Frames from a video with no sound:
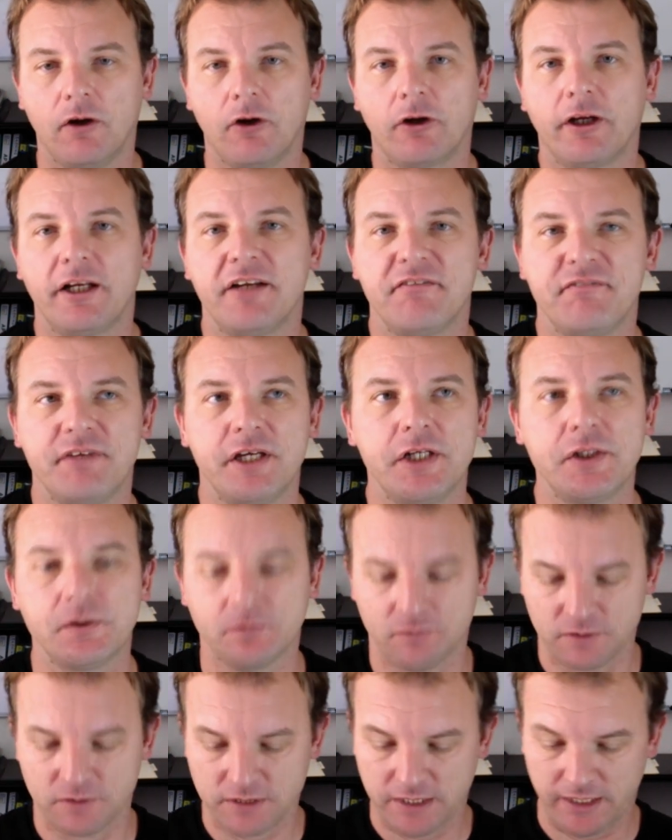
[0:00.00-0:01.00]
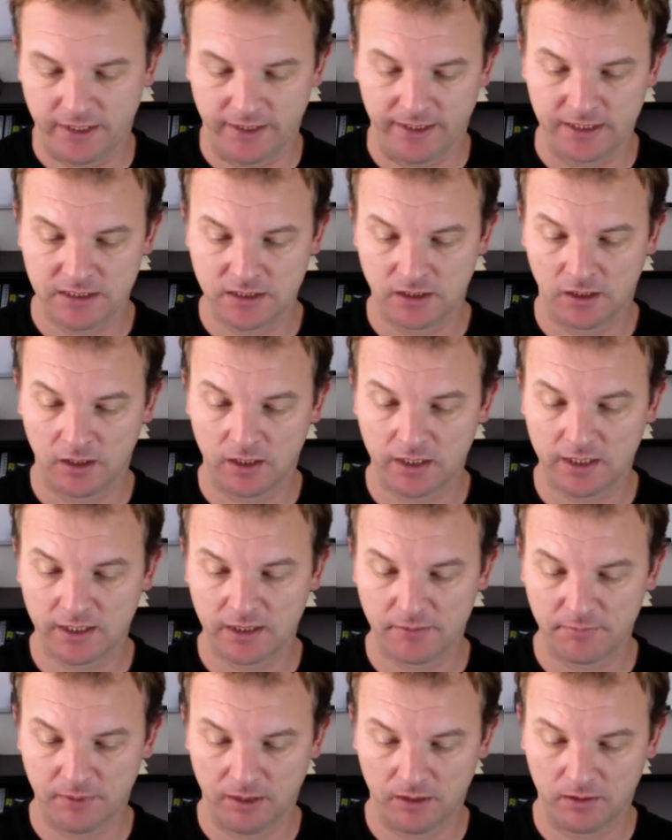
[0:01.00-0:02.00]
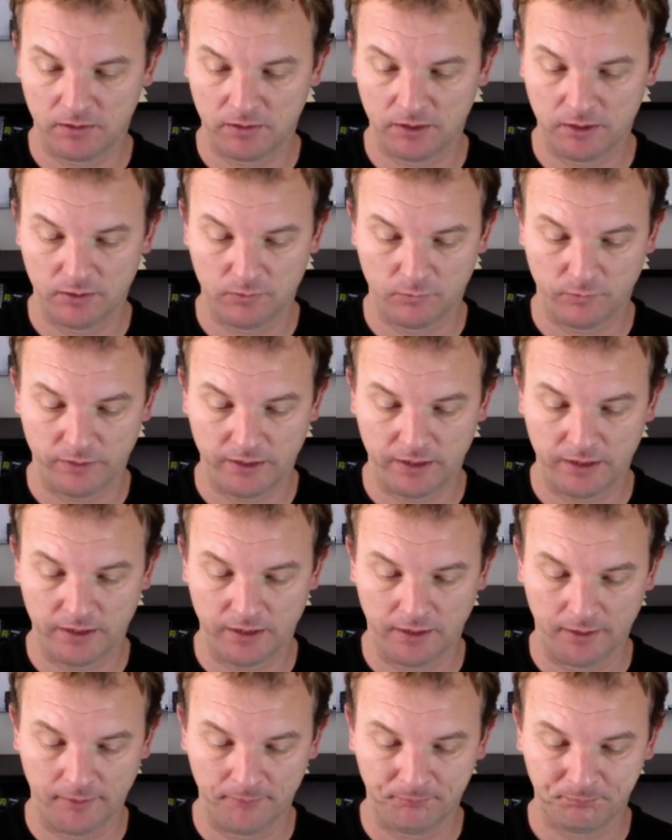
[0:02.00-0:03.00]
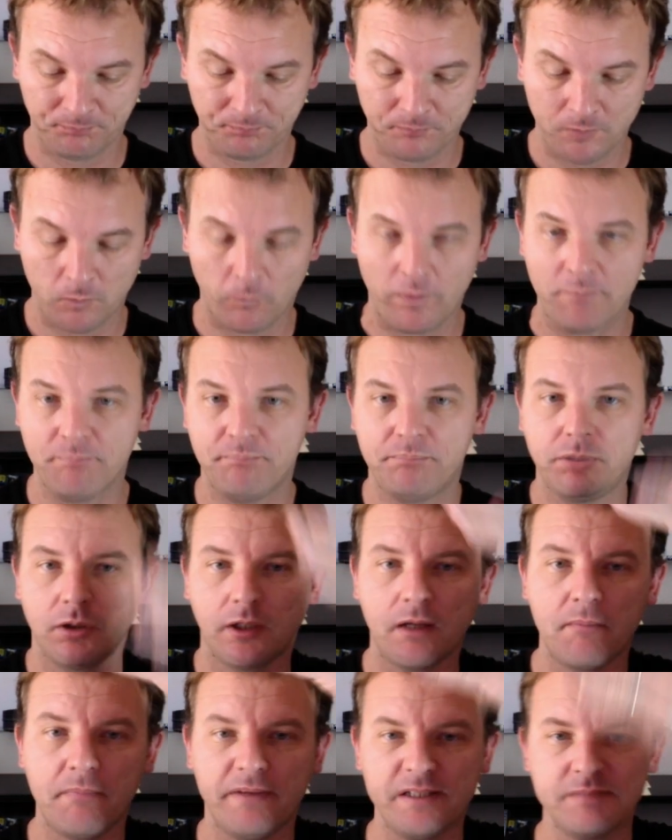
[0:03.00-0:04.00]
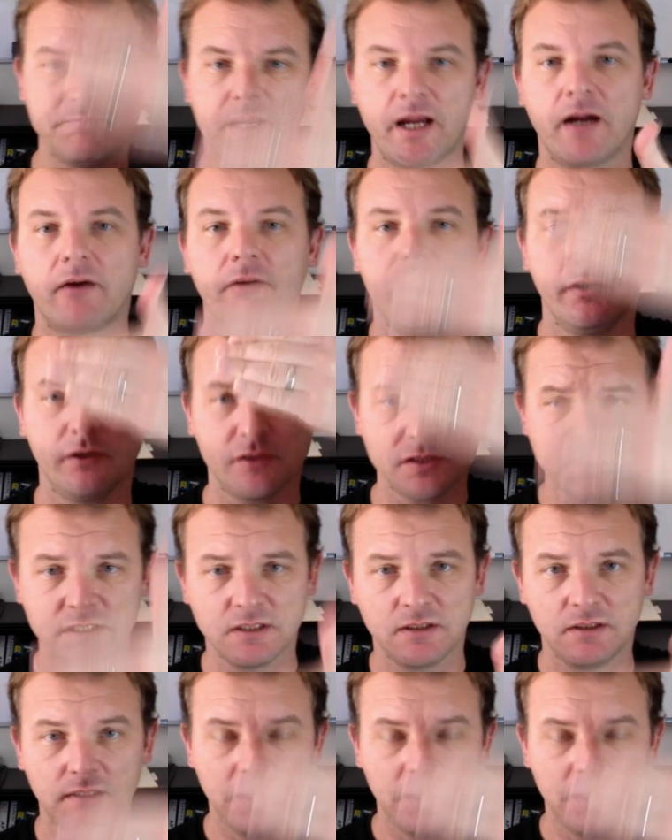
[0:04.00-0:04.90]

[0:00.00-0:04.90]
or individuals, and he's talking about we put up these barriers,